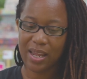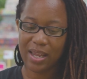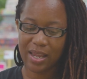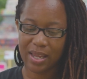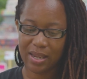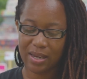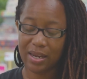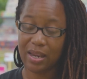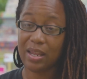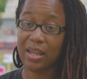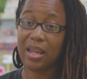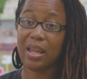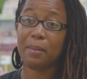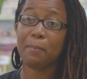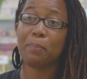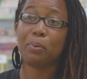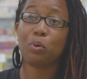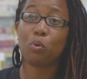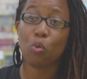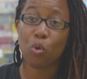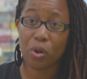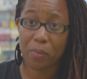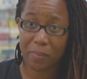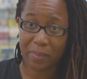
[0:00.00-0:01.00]
in
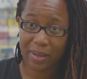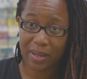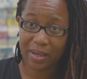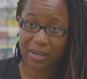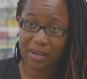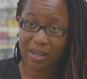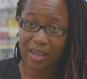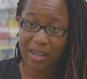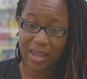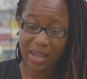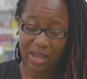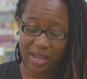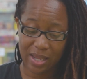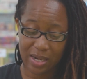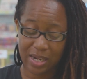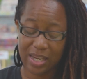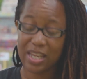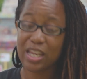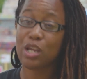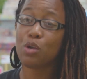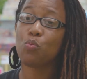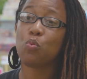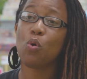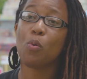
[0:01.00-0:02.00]
employment, in
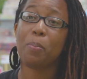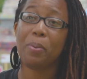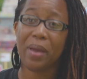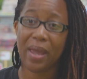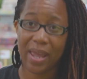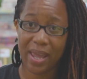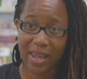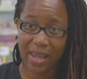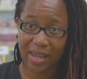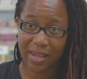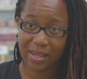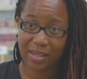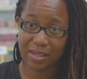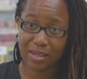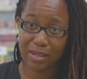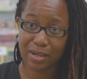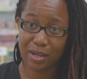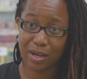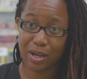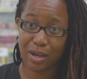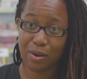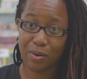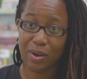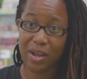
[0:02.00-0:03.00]
equal pay, you
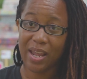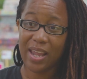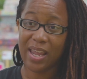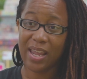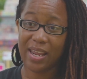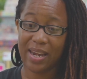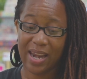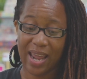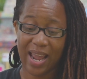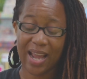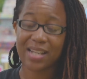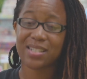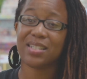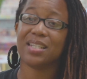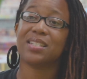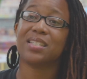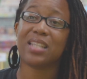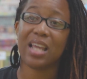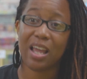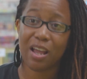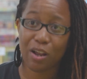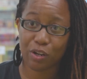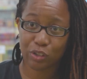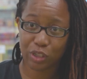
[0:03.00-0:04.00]
know, and access
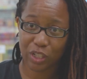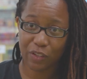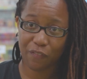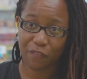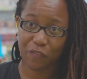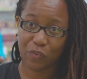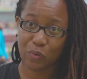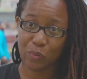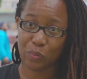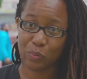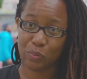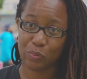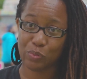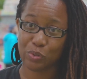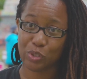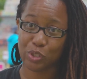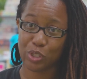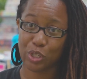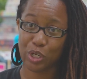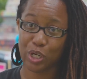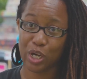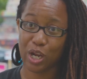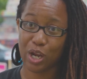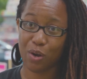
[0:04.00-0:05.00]
to healthy
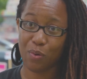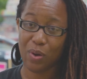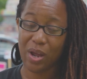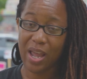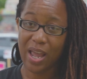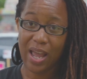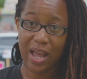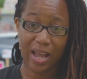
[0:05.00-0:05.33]
foods, you know,